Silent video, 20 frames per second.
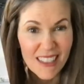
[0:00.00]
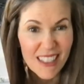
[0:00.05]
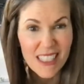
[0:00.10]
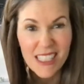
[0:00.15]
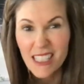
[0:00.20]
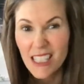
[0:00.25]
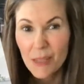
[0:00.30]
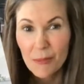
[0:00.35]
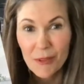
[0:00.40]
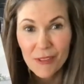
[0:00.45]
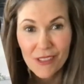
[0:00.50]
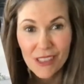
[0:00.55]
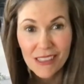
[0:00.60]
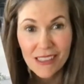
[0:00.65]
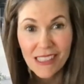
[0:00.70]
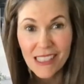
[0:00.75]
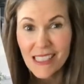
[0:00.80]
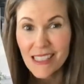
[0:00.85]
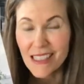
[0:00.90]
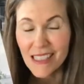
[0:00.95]
Let's keep it
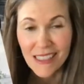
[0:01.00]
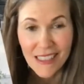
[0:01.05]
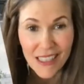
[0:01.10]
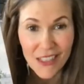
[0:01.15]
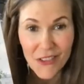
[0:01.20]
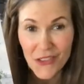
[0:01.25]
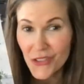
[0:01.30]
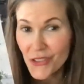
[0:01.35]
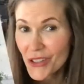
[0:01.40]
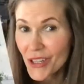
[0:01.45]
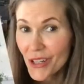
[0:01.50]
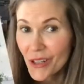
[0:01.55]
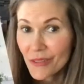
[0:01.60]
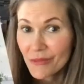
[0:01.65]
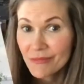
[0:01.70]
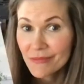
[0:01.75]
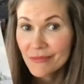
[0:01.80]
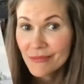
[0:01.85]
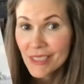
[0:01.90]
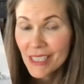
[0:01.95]
real easy. Yes or no?
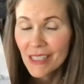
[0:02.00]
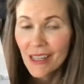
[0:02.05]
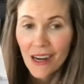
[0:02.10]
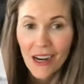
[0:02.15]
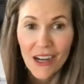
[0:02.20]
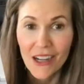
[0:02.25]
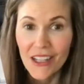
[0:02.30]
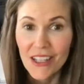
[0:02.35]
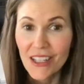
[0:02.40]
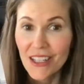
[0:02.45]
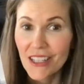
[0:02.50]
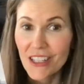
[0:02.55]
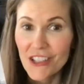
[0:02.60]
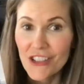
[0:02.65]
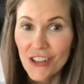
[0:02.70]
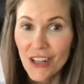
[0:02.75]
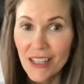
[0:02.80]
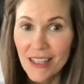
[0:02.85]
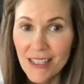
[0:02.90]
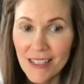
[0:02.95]
Are you going to
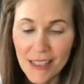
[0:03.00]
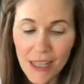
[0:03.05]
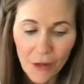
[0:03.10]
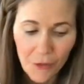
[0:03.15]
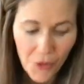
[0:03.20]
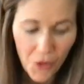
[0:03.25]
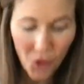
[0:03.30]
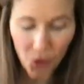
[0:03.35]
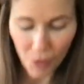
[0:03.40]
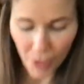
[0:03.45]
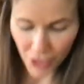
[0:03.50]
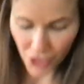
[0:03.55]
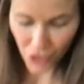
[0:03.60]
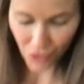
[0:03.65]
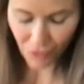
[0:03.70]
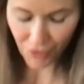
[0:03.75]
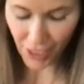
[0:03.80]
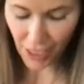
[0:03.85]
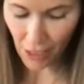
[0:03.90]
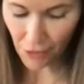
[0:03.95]
try these out? Oh, I
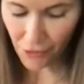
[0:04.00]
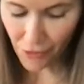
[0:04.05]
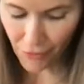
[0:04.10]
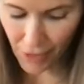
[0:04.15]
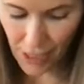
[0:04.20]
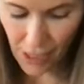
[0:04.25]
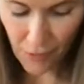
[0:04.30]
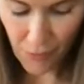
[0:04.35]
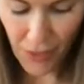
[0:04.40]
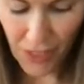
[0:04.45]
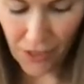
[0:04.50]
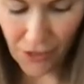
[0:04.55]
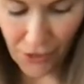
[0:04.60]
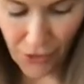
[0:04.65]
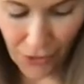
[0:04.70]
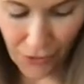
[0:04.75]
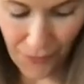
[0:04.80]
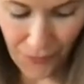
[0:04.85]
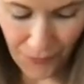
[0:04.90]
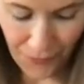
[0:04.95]
should read out the recipe to
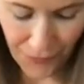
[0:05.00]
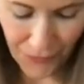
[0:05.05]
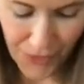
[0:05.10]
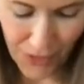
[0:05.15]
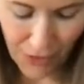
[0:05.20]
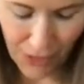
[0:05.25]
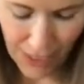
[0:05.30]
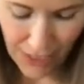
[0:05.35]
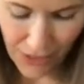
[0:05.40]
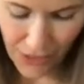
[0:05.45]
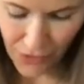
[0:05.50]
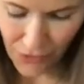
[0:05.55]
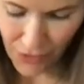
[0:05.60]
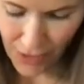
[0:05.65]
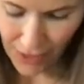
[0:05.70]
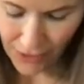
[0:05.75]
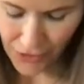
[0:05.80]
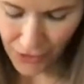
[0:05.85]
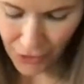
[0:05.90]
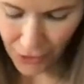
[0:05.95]
you. So let's do
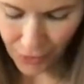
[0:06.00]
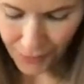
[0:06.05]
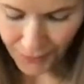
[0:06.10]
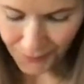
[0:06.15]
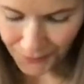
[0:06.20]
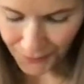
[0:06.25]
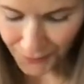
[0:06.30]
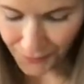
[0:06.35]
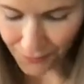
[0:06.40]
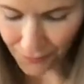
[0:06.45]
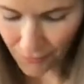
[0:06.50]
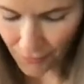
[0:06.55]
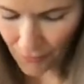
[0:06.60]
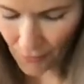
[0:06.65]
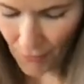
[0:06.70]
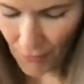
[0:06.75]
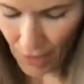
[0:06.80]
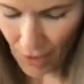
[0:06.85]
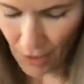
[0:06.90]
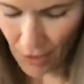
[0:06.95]
that too.
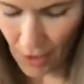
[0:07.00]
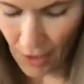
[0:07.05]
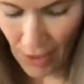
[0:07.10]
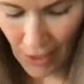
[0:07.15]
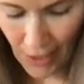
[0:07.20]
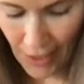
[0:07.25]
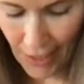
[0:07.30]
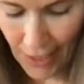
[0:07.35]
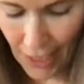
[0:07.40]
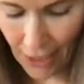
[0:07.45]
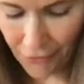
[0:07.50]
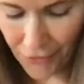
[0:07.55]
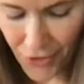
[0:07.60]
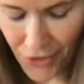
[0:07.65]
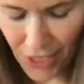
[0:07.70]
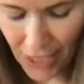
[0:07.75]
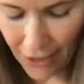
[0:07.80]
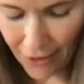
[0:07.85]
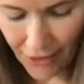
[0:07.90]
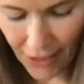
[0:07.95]
And if there's
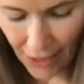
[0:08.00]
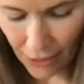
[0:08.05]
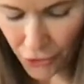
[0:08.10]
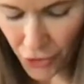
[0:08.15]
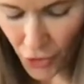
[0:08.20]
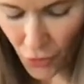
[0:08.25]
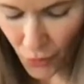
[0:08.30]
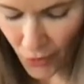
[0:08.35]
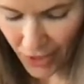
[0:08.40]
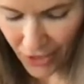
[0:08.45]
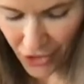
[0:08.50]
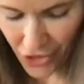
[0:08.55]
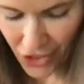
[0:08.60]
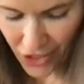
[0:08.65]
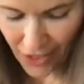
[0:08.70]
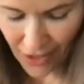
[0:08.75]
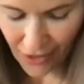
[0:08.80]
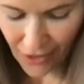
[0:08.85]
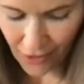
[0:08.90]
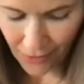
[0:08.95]
anything else you want to
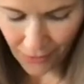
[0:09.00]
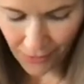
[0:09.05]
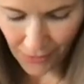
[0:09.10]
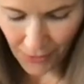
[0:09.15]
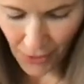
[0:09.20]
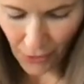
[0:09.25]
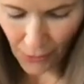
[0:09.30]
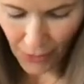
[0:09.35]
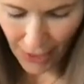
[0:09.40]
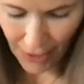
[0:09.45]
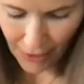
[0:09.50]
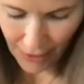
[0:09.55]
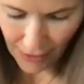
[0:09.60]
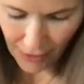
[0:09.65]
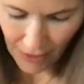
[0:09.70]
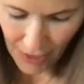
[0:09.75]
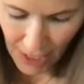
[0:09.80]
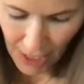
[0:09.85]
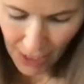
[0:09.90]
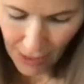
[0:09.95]
share, go ahead.
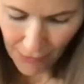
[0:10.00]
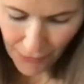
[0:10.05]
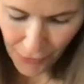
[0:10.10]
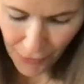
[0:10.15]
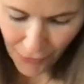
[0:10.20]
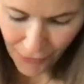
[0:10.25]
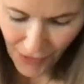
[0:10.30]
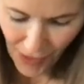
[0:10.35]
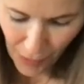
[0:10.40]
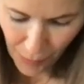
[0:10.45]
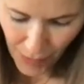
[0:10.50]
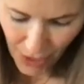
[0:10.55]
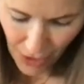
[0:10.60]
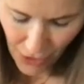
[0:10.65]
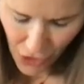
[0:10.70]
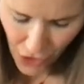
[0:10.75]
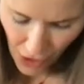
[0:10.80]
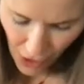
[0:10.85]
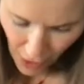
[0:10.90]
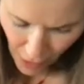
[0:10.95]
If you found me a
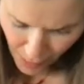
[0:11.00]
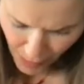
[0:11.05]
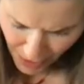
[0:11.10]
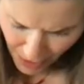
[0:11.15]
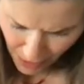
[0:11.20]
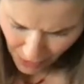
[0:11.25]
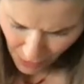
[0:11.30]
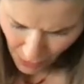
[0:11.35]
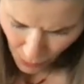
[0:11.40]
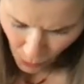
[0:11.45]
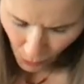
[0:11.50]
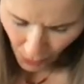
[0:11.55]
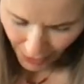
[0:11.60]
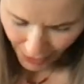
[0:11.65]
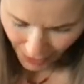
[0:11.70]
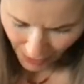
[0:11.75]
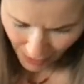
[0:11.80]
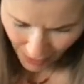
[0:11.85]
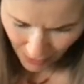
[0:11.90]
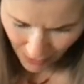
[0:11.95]
job in
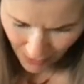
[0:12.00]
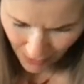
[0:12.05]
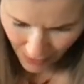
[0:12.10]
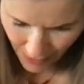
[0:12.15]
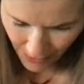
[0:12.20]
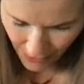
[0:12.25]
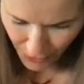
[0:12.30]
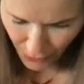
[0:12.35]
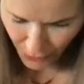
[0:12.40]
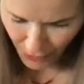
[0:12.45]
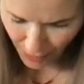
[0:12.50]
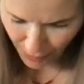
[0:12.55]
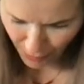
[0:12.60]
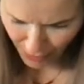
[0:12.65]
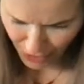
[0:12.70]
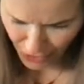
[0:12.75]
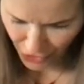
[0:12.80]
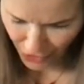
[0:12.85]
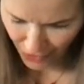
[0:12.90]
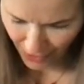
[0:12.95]
Hawaii, you can
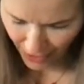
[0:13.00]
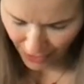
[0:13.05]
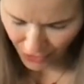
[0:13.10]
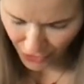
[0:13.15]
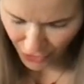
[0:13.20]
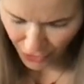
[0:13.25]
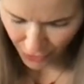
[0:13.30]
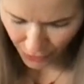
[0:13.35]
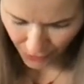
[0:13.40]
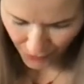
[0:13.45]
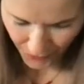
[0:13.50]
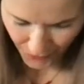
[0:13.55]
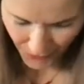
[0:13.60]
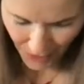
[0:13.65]
mention that too.